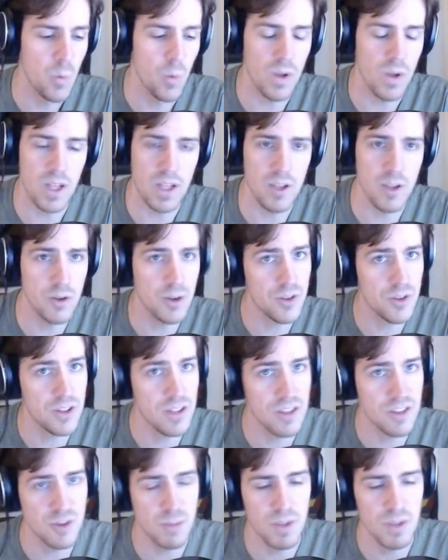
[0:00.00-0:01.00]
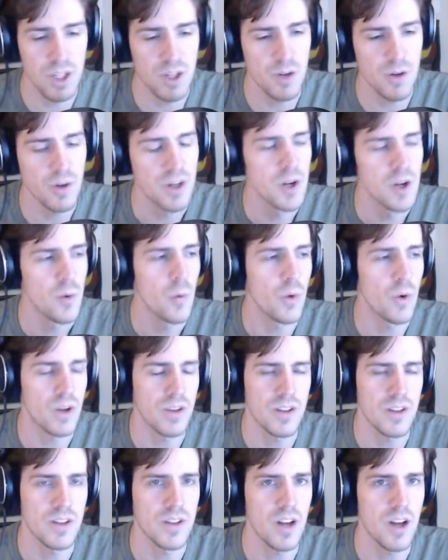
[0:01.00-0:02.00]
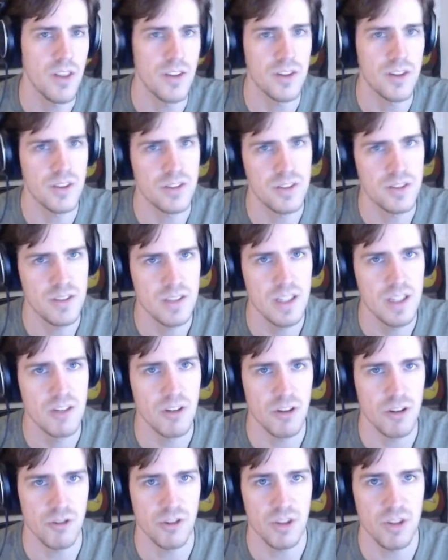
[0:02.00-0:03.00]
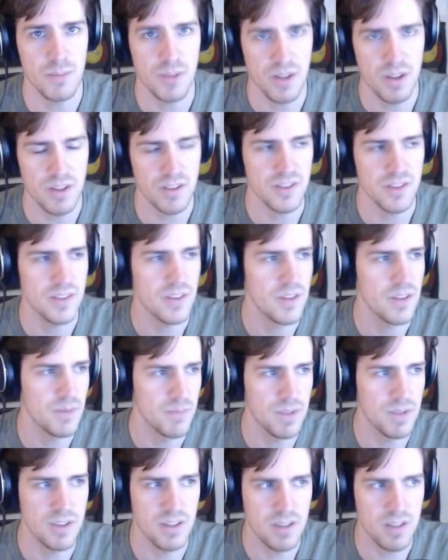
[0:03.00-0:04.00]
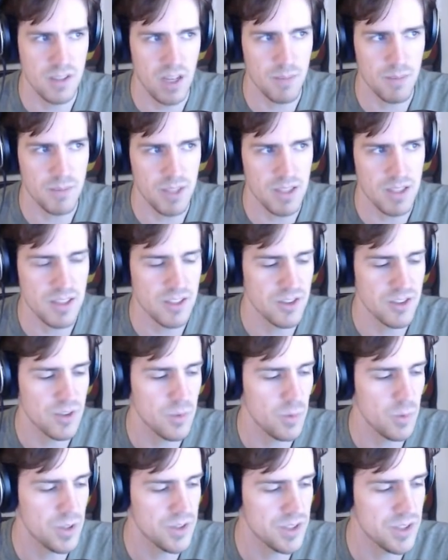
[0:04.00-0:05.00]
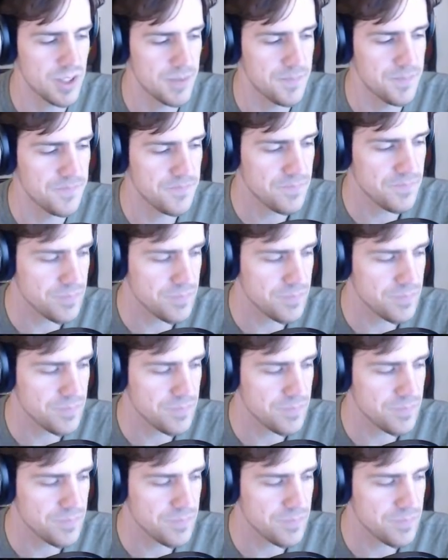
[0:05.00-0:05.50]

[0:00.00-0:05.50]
Like, you'll notice in the list below, one of the other runners up to this top 10 list was a